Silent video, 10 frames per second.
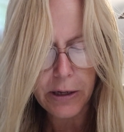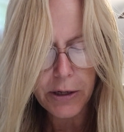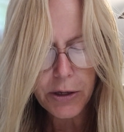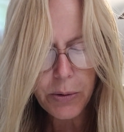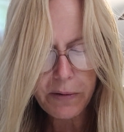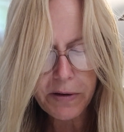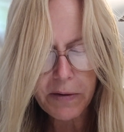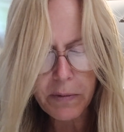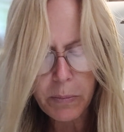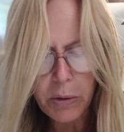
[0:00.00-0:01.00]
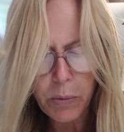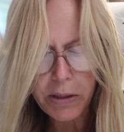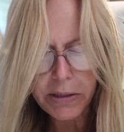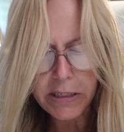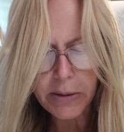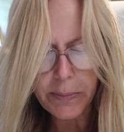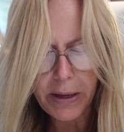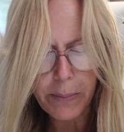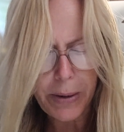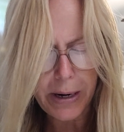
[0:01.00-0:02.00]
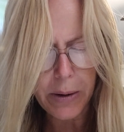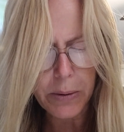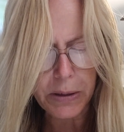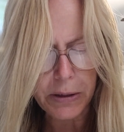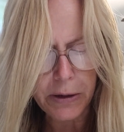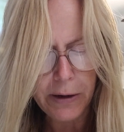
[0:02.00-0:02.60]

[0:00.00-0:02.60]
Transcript: You have given me wisdom and power.